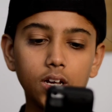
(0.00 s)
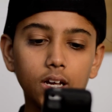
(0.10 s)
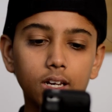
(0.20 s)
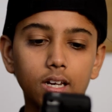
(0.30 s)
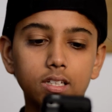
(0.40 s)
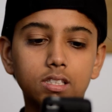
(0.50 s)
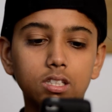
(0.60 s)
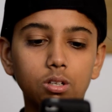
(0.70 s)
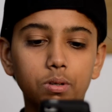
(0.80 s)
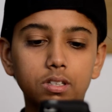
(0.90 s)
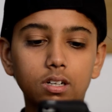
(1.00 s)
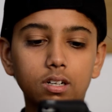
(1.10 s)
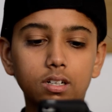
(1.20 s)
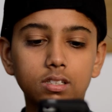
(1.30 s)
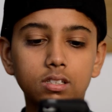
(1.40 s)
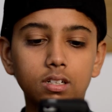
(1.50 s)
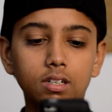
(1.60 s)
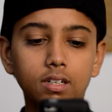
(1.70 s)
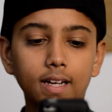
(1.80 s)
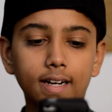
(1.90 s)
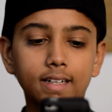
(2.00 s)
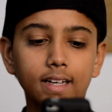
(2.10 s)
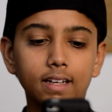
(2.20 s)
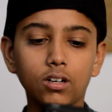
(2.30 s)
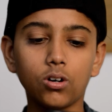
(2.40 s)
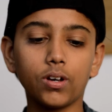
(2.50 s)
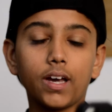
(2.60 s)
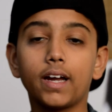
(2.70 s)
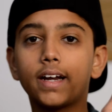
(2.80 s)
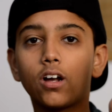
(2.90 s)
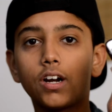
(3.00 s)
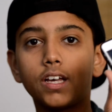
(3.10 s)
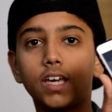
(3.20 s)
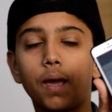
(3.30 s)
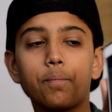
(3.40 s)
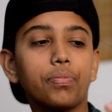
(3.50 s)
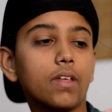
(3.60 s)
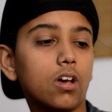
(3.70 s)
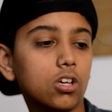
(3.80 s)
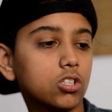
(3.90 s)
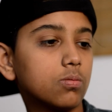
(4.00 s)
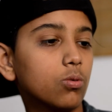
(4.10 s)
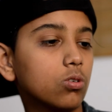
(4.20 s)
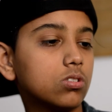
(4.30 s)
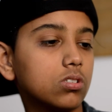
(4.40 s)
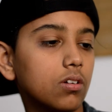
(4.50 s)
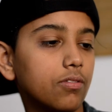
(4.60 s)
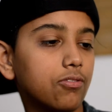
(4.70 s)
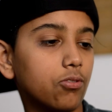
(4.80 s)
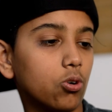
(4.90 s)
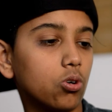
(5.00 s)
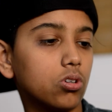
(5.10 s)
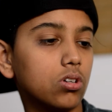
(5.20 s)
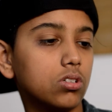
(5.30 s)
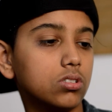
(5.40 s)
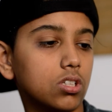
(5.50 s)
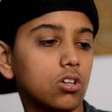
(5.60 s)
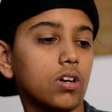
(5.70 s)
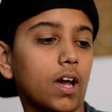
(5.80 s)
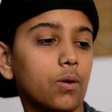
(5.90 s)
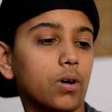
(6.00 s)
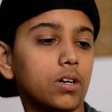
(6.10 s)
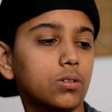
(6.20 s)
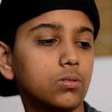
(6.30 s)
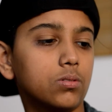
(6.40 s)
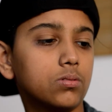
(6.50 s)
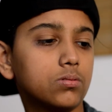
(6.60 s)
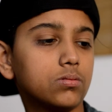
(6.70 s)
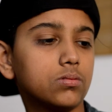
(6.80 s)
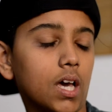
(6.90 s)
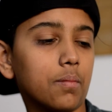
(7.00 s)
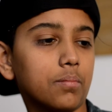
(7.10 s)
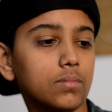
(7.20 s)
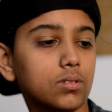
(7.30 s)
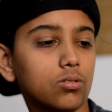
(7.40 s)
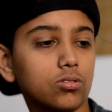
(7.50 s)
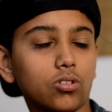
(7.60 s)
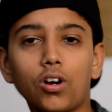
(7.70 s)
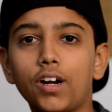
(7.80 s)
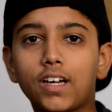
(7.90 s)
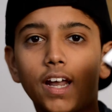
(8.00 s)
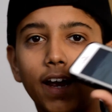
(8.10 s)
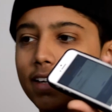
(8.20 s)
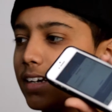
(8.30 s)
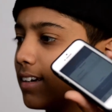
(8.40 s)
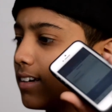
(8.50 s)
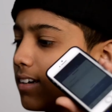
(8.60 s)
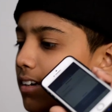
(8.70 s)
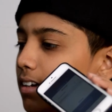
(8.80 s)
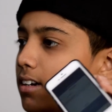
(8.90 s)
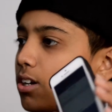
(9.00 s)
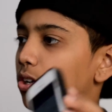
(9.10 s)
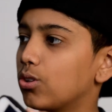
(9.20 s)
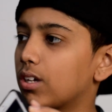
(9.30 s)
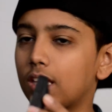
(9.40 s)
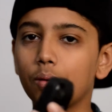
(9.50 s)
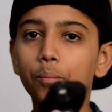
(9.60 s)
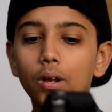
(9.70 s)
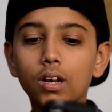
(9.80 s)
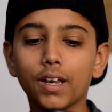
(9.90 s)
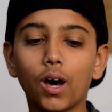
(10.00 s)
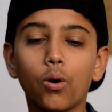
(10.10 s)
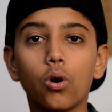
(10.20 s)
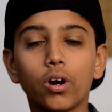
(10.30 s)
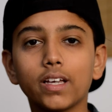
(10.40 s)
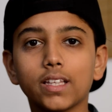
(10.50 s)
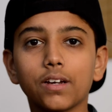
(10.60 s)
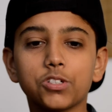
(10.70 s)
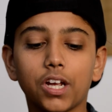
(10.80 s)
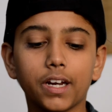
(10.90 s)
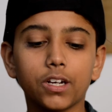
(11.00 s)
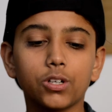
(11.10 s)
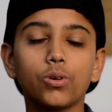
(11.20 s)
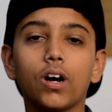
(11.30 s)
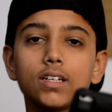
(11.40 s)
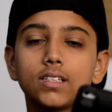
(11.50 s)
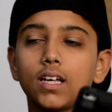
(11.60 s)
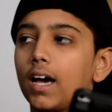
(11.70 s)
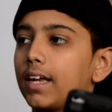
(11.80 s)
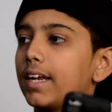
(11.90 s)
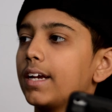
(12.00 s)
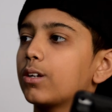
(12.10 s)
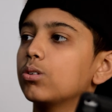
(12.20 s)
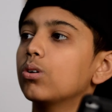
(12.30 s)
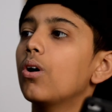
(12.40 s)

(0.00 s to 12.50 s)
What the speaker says: and let's see whether it is detecting. Oh yeah, it already came. Smooth 40912. So it's already connected to the gimbal. Now only thing which I need to do is I need to